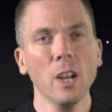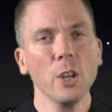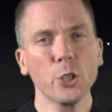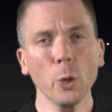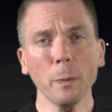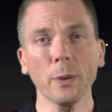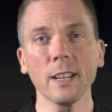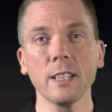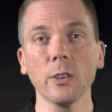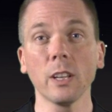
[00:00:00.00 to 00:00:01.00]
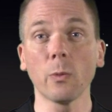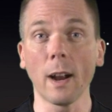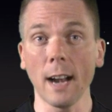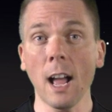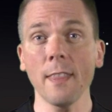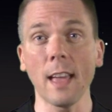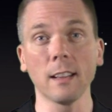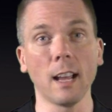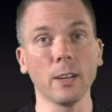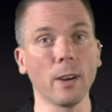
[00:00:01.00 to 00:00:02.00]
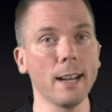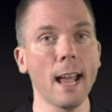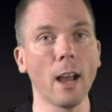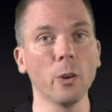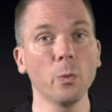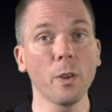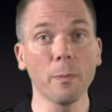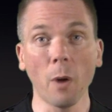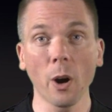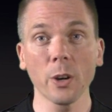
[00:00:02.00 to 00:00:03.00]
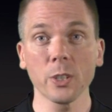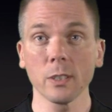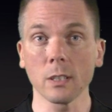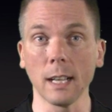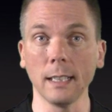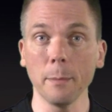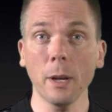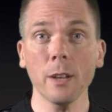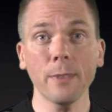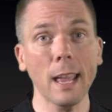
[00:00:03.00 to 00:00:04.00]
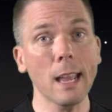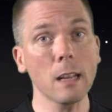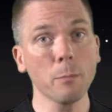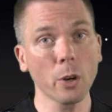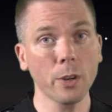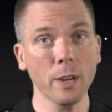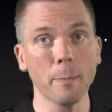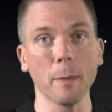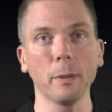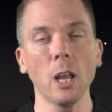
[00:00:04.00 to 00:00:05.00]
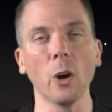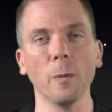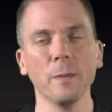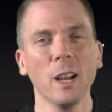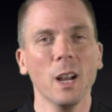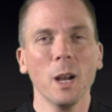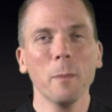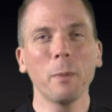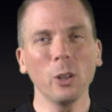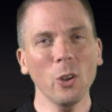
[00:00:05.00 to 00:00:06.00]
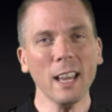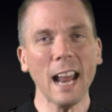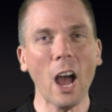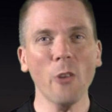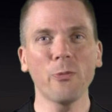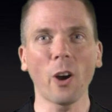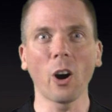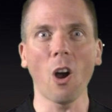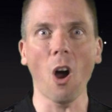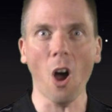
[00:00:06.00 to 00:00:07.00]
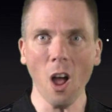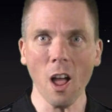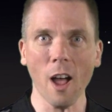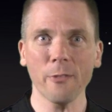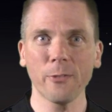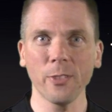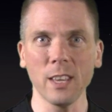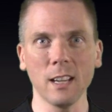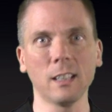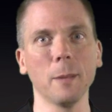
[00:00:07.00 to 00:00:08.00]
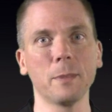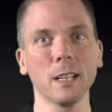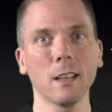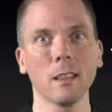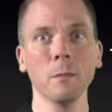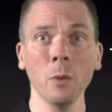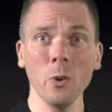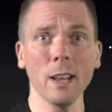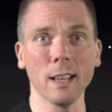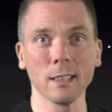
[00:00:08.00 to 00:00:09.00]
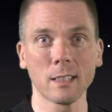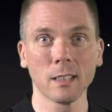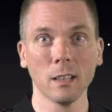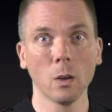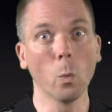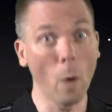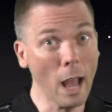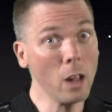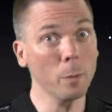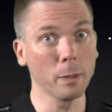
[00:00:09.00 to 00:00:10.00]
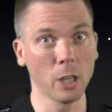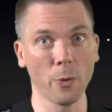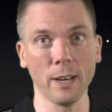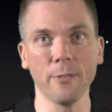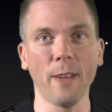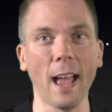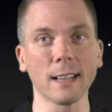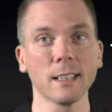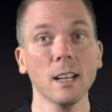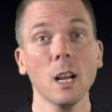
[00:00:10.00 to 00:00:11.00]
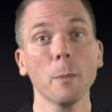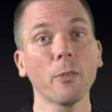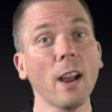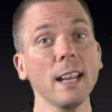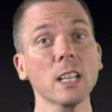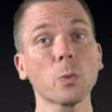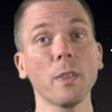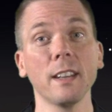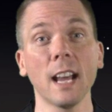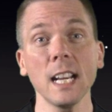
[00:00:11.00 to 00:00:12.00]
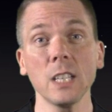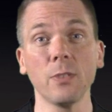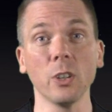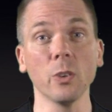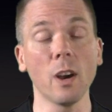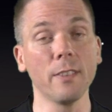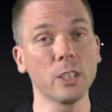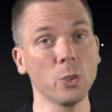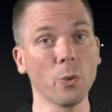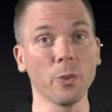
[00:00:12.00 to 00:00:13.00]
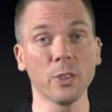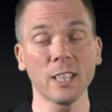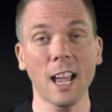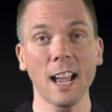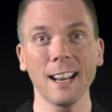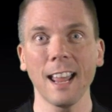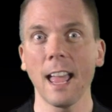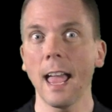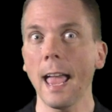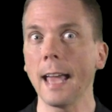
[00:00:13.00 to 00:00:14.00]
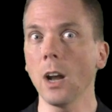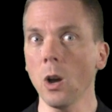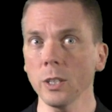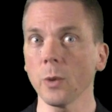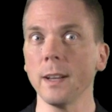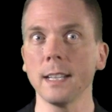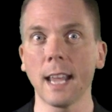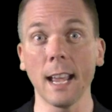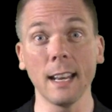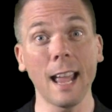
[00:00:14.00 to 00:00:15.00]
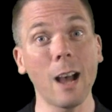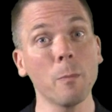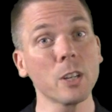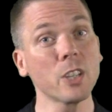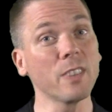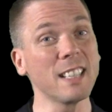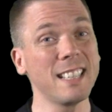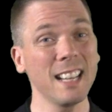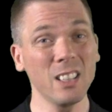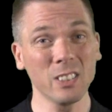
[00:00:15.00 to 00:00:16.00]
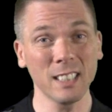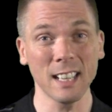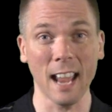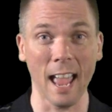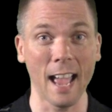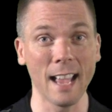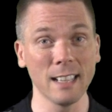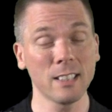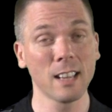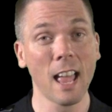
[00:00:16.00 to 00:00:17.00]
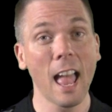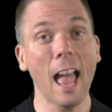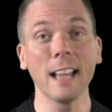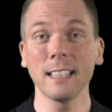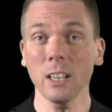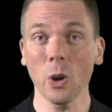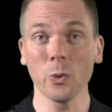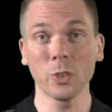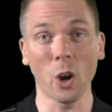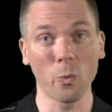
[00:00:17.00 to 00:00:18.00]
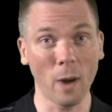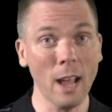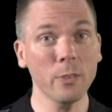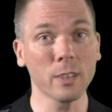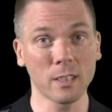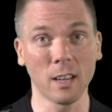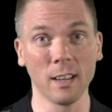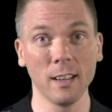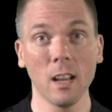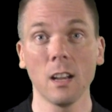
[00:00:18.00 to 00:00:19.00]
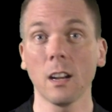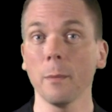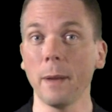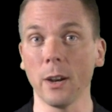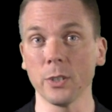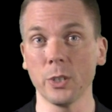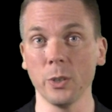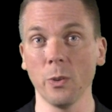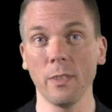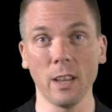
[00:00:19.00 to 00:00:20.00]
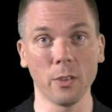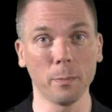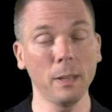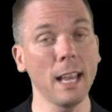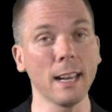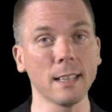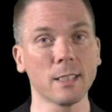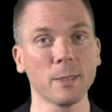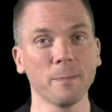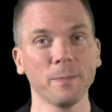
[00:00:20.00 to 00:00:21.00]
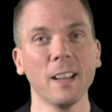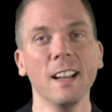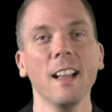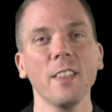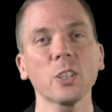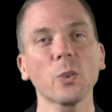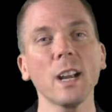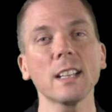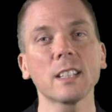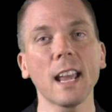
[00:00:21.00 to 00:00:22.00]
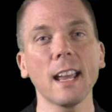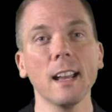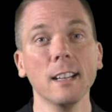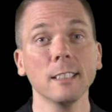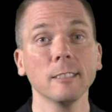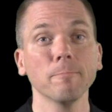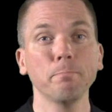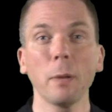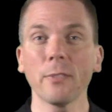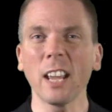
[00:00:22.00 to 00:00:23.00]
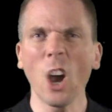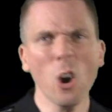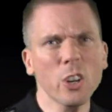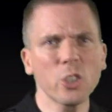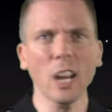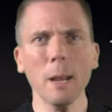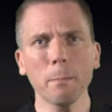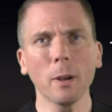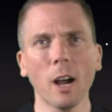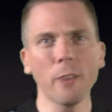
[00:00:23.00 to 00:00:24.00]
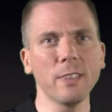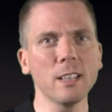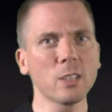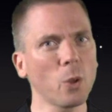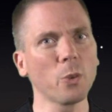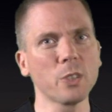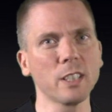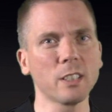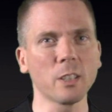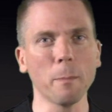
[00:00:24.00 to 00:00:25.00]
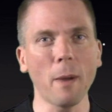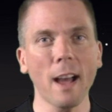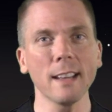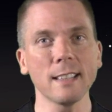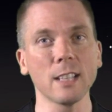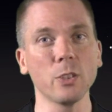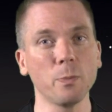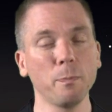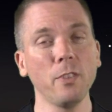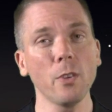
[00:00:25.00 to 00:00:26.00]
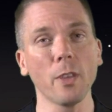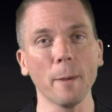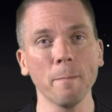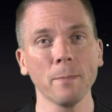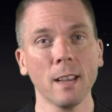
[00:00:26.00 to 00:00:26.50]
Jupiter is nearly right on that line right now, with Mars slightly above and Mercury a bit below. But look at how far off the ecliptic the moon is. Well below it, in fact, providing us with a nice view of its northern side and also indicating how much of a tilt it has as it goes around the sun compared to the other planets. This creates a bit of a hook shape of these solar system bodies as you view them.